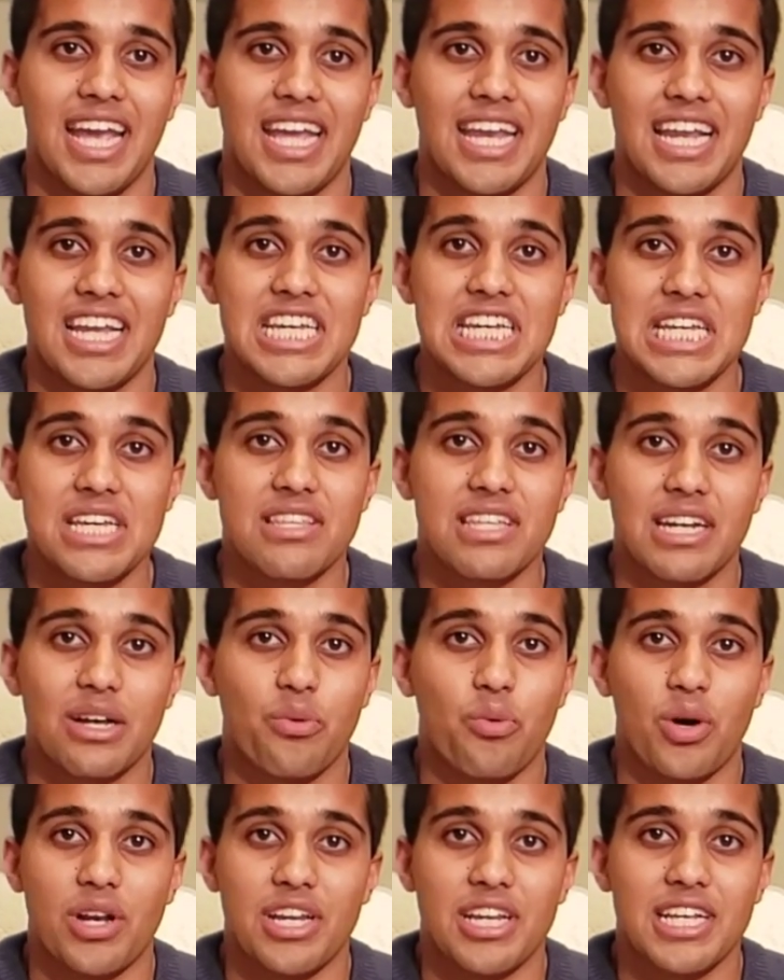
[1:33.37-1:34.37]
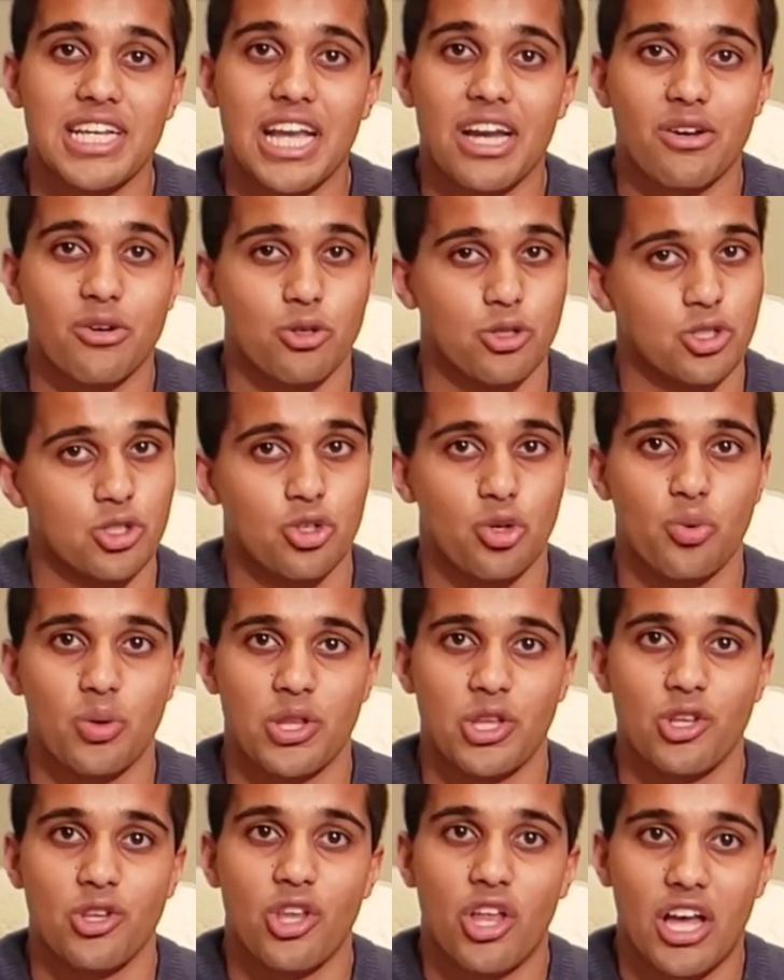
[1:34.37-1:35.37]
and I knew that I wanted to go to a school
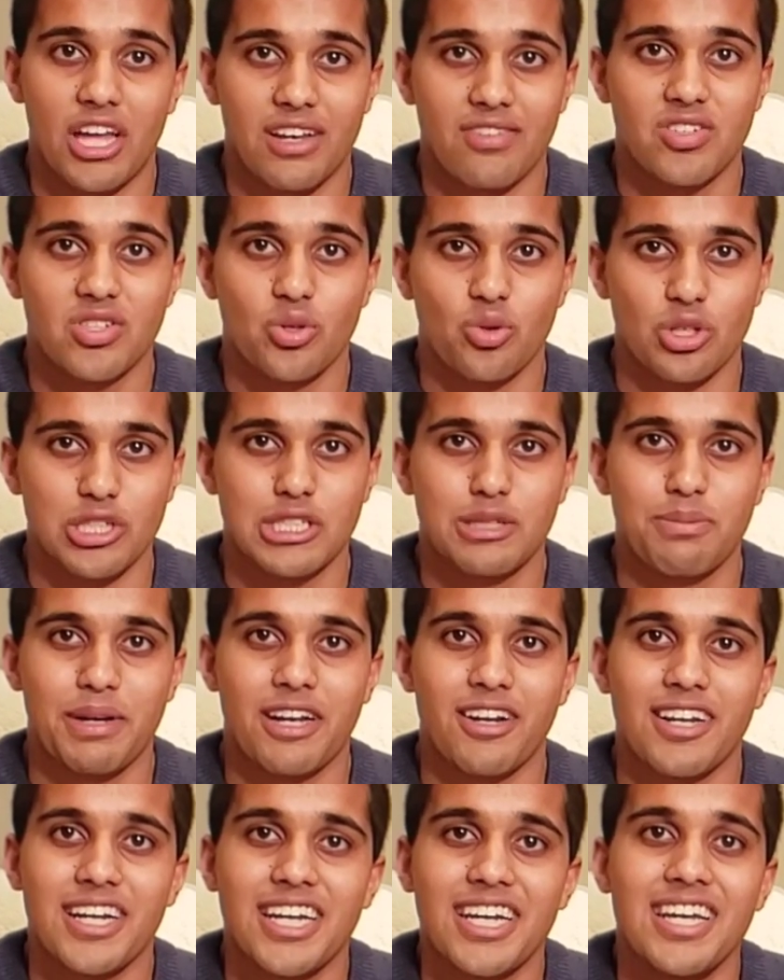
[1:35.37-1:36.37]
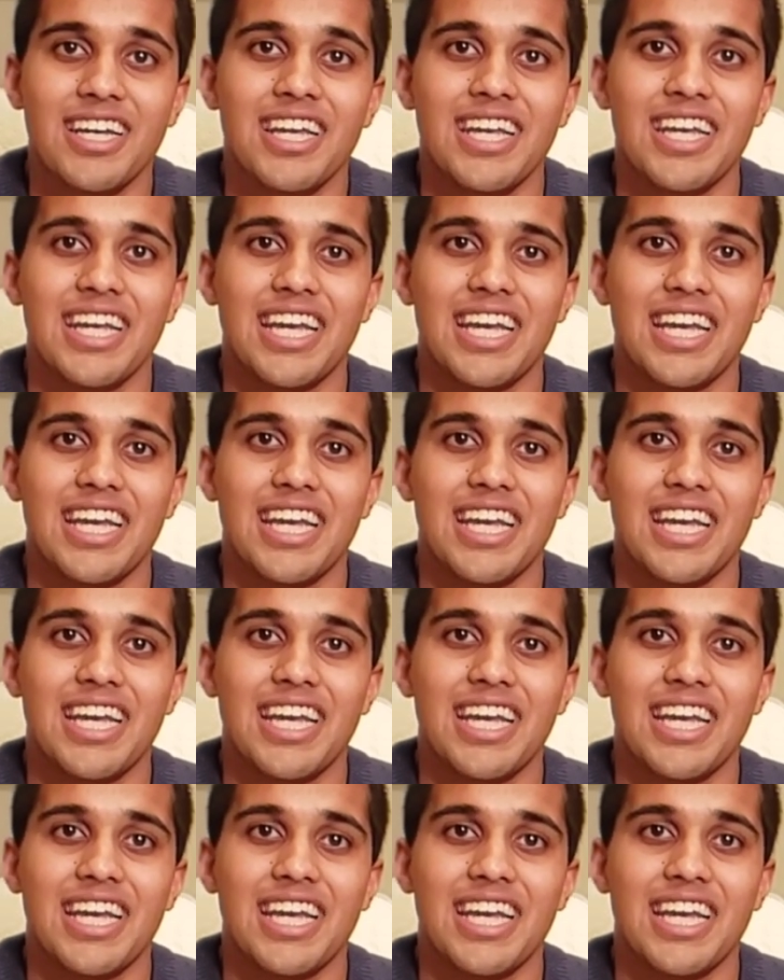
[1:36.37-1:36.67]
with a lot of school spirit.